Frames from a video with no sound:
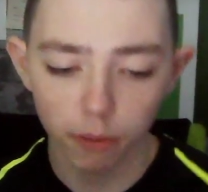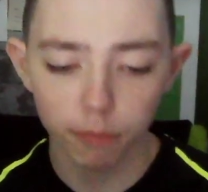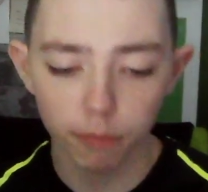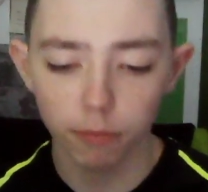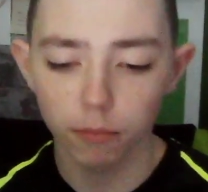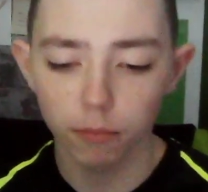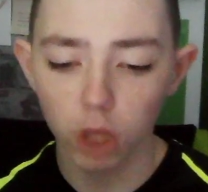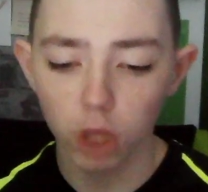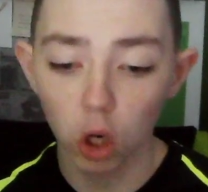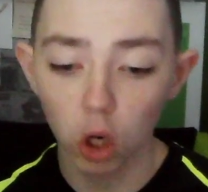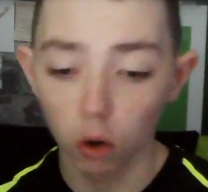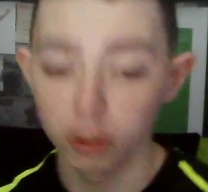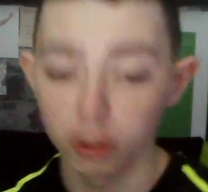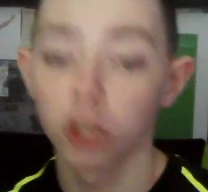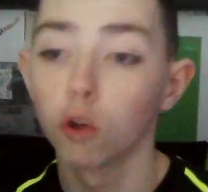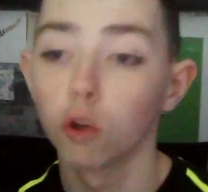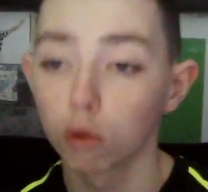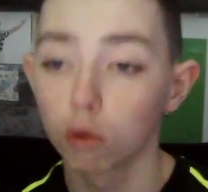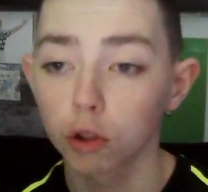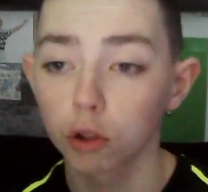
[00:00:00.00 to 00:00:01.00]
you know, and
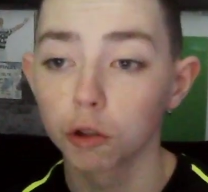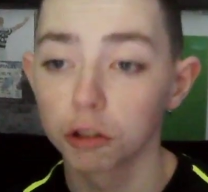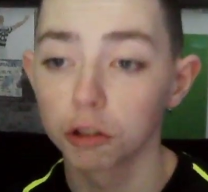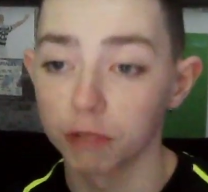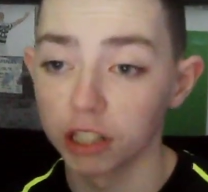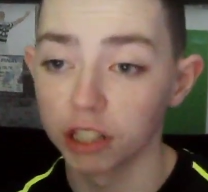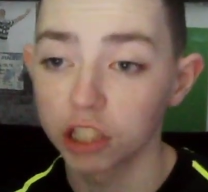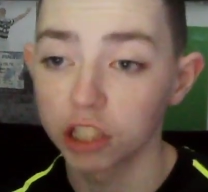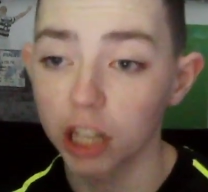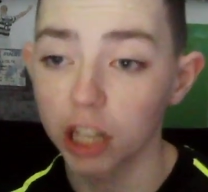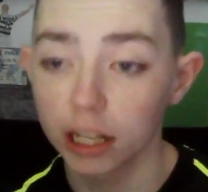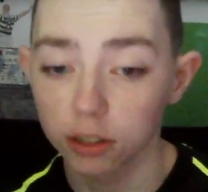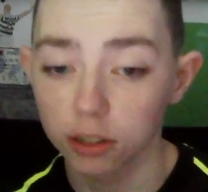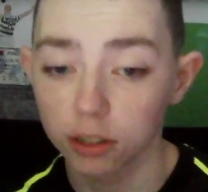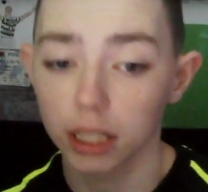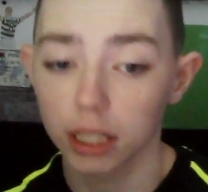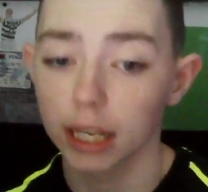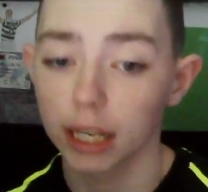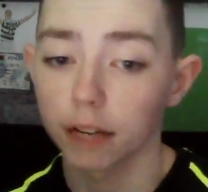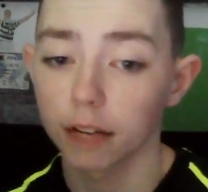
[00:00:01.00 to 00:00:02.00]
Kyogo scores with his chest. It's
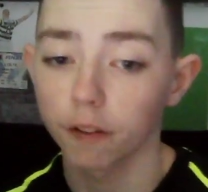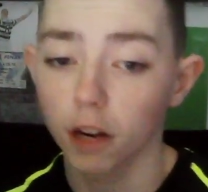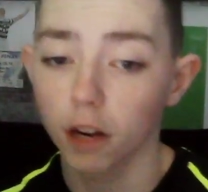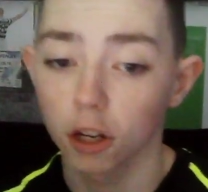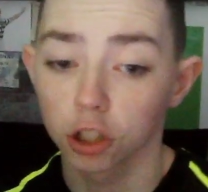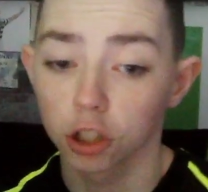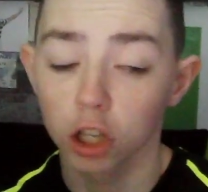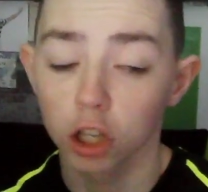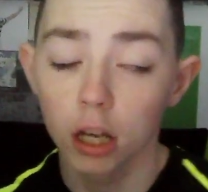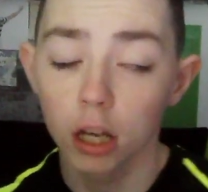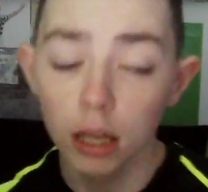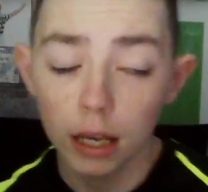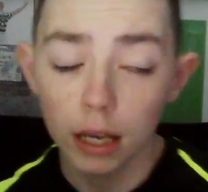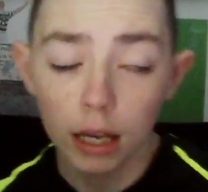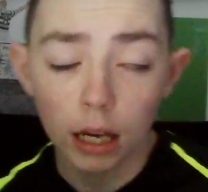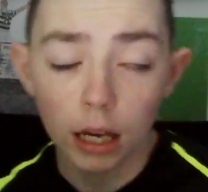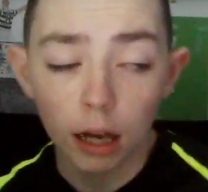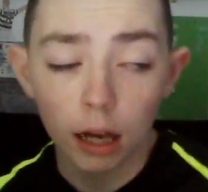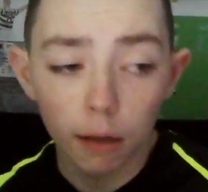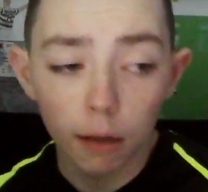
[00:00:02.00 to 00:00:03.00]
a great finish.
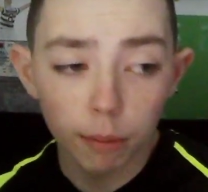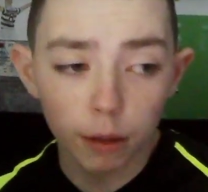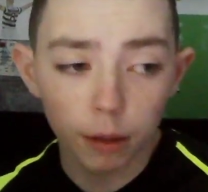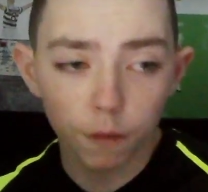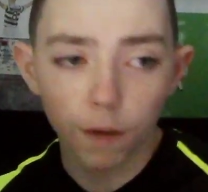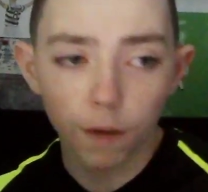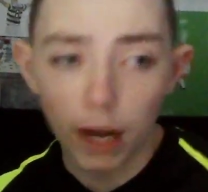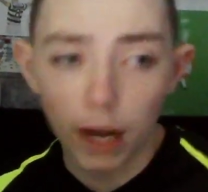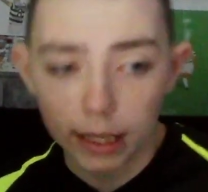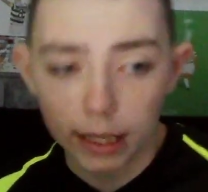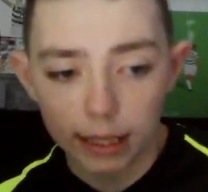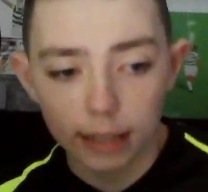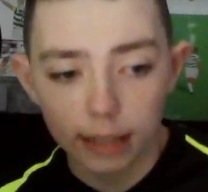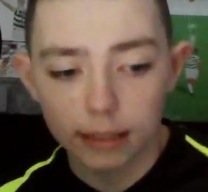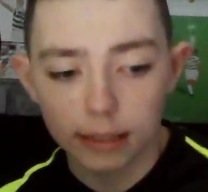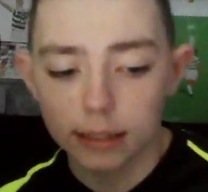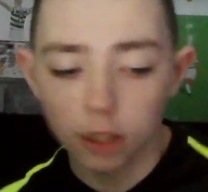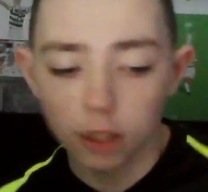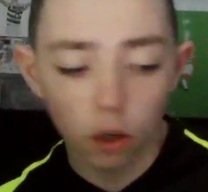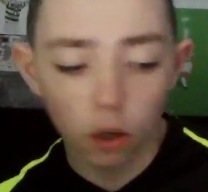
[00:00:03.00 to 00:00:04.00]
But the fact
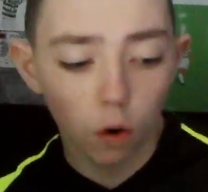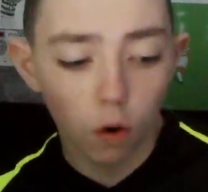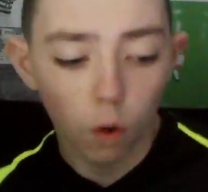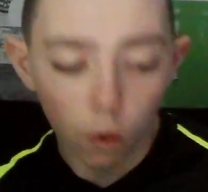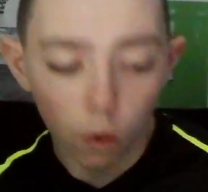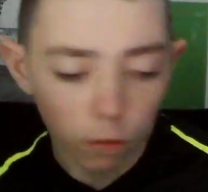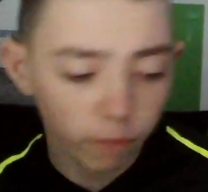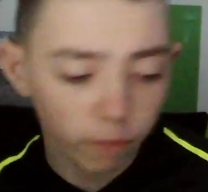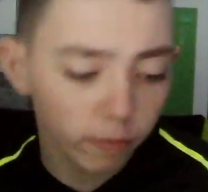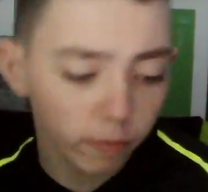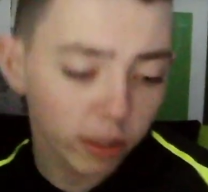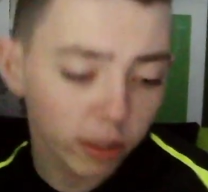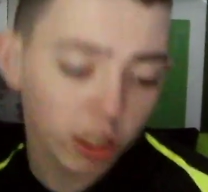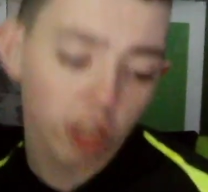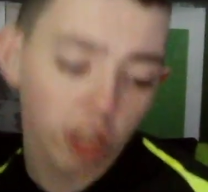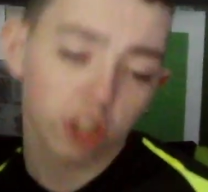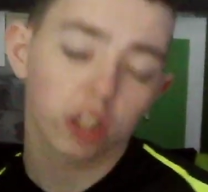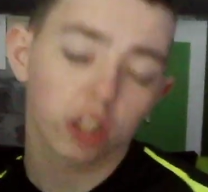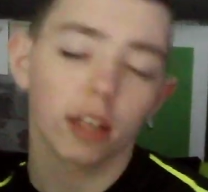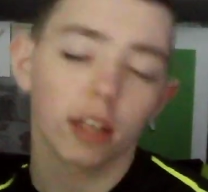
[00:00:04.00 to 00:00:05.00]
is, you know, he
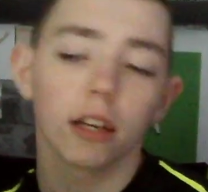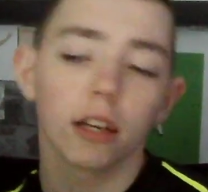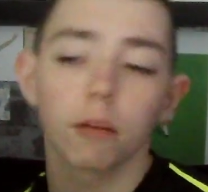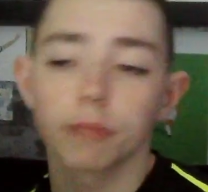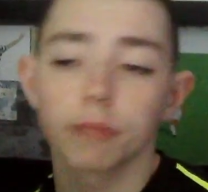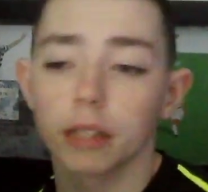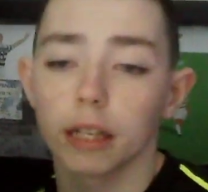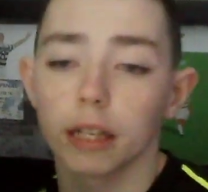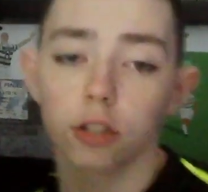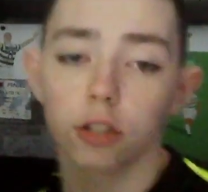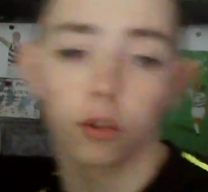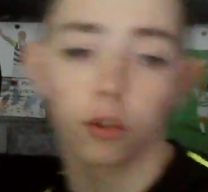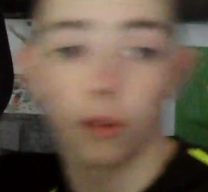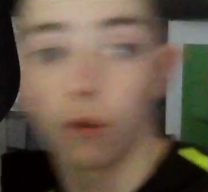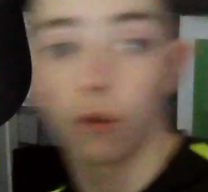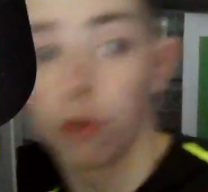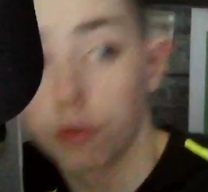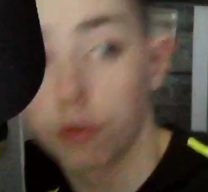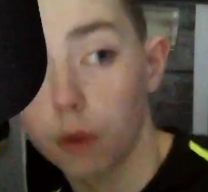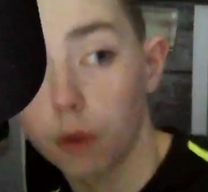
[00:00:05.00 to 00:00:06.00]
changed the lineup today, so he
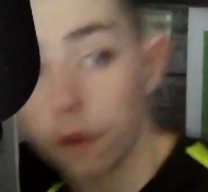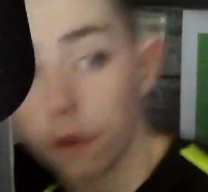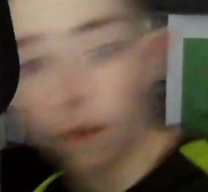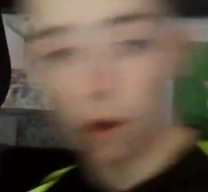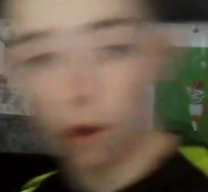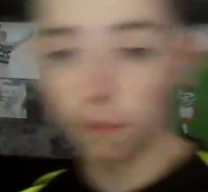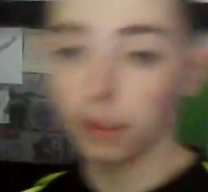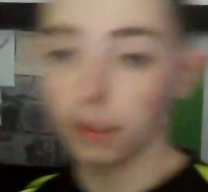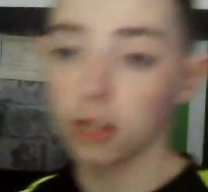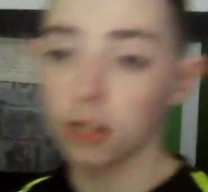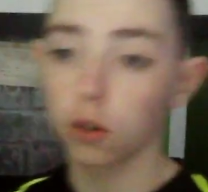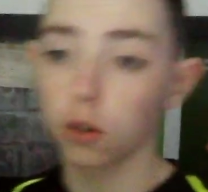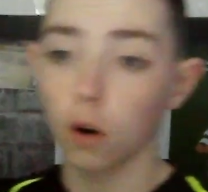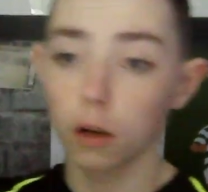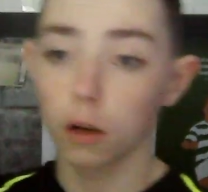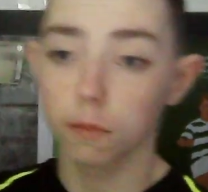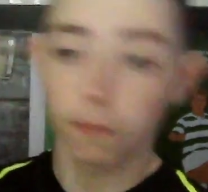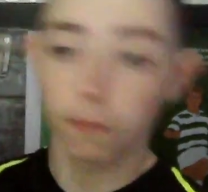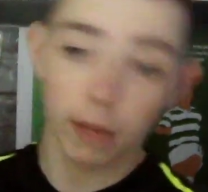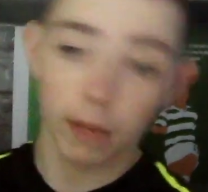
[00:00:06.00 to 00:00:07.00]
goes with
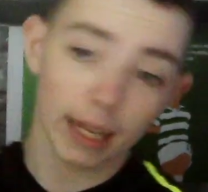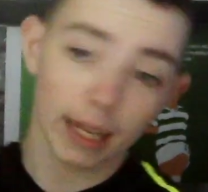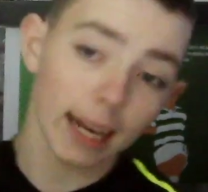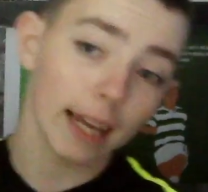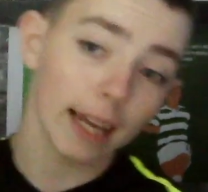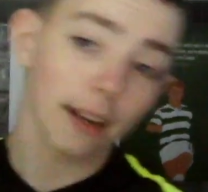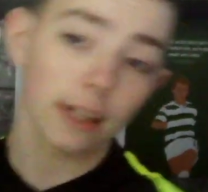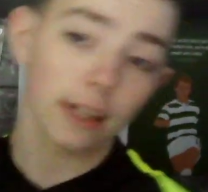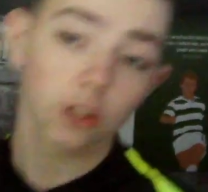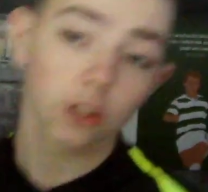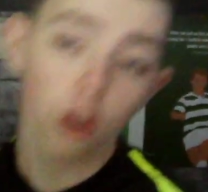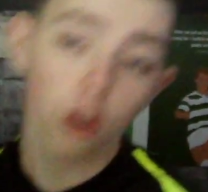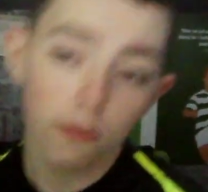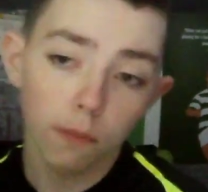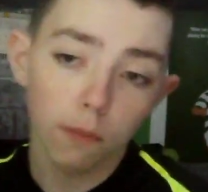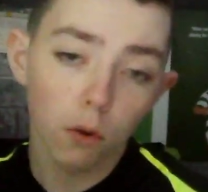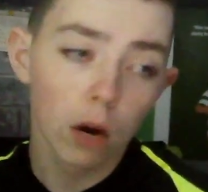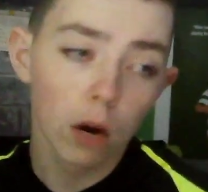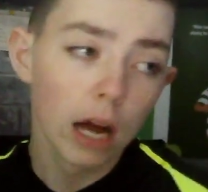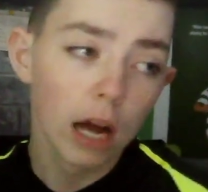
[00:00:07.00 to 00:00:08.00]
Beaton, McGregor, and
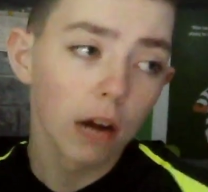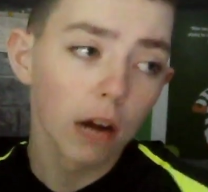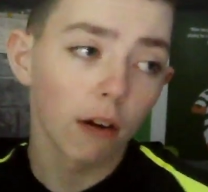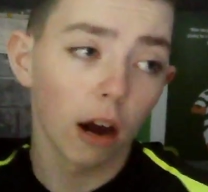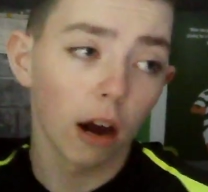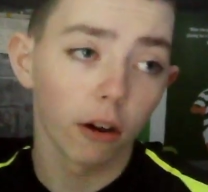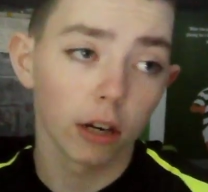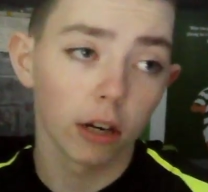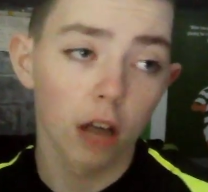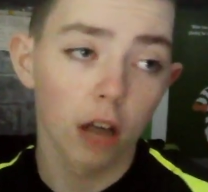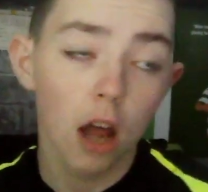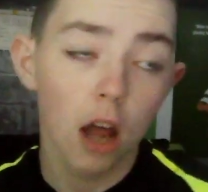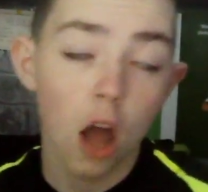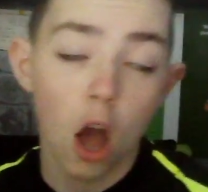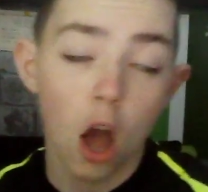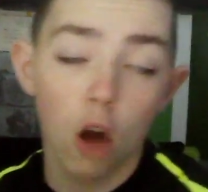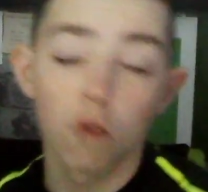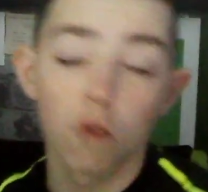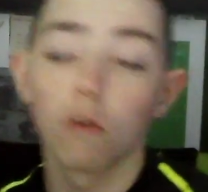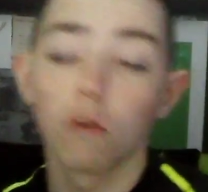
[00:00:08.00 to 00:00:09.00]
Turnbull rather than
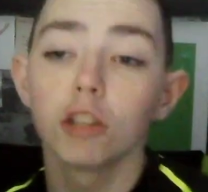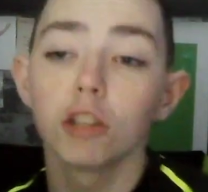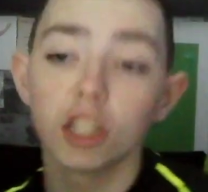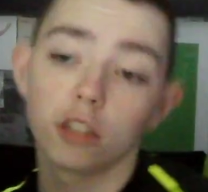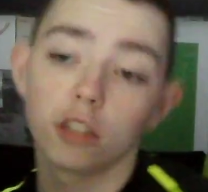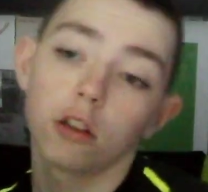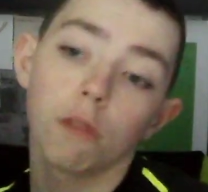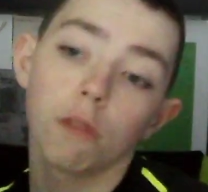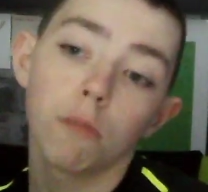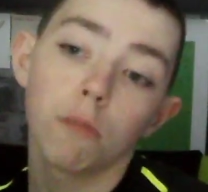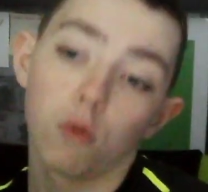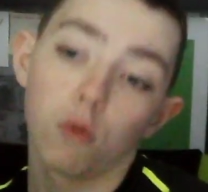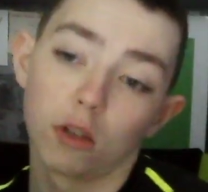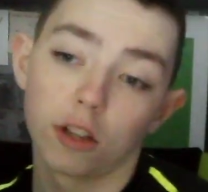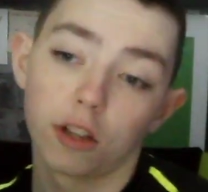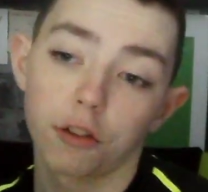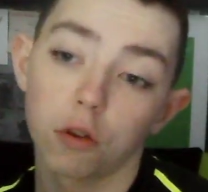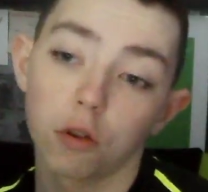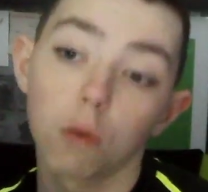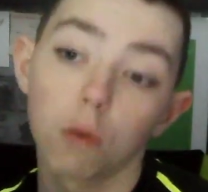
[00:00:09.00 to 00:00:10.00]
Rodgick and Turnbull, which I
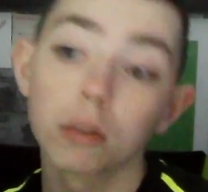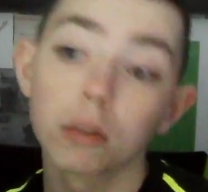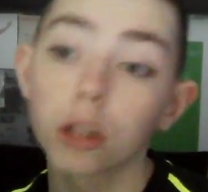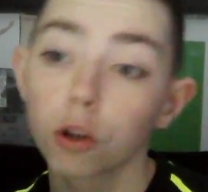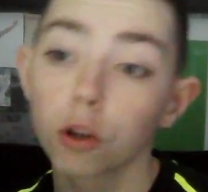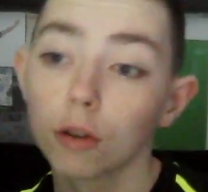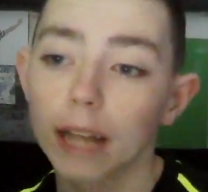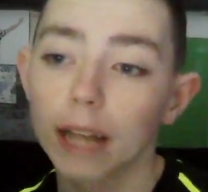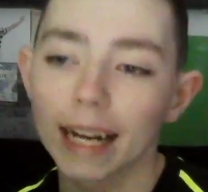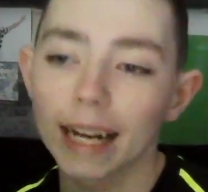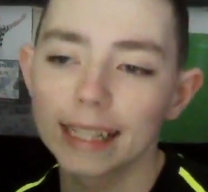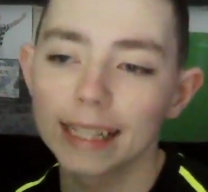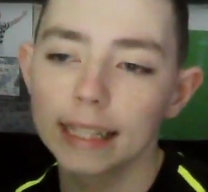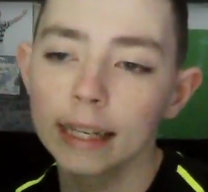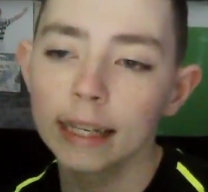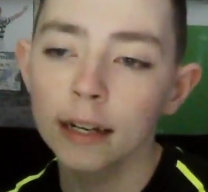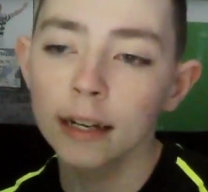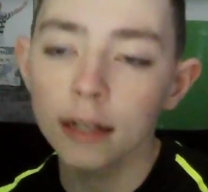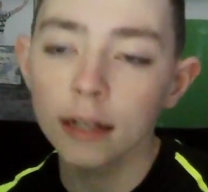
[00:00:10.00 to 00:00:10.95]
thought was a good idea.